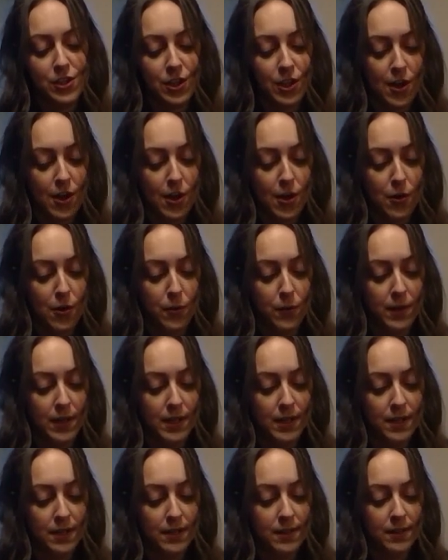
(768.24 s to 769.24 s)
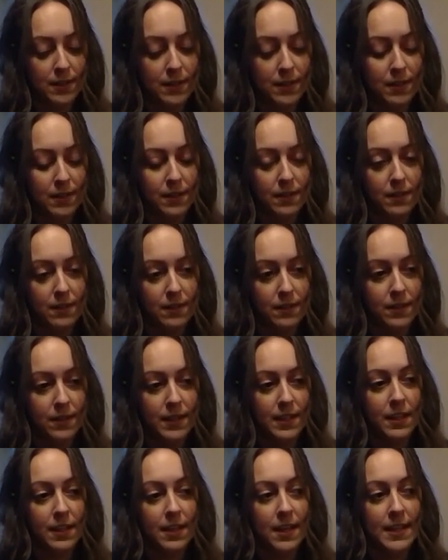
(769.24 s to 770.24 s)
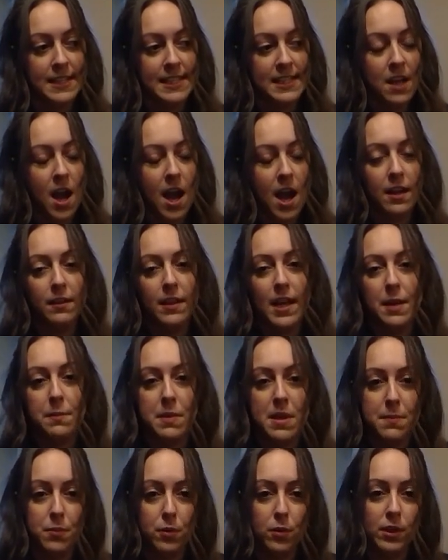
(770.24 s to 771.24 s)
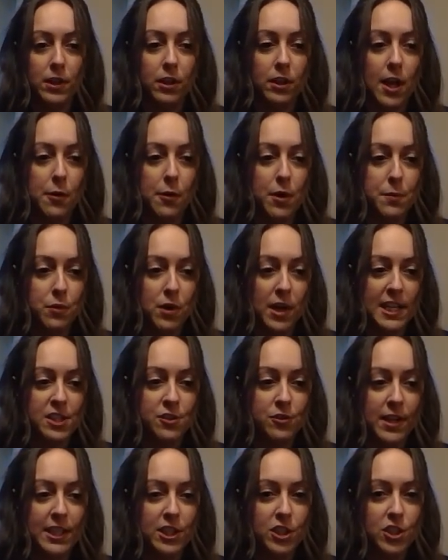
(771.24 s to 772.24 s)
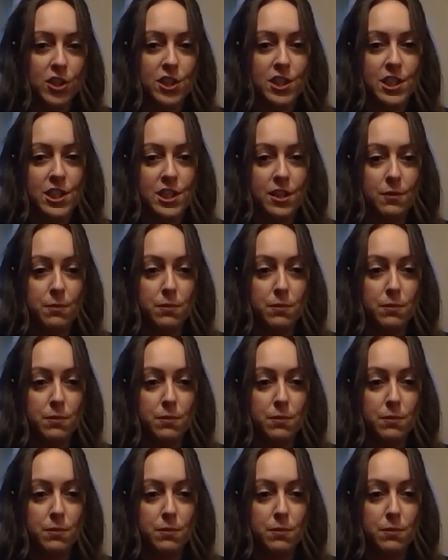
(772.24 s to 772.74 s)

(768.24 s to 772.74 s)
So it's kind of like people in the lower price ranges,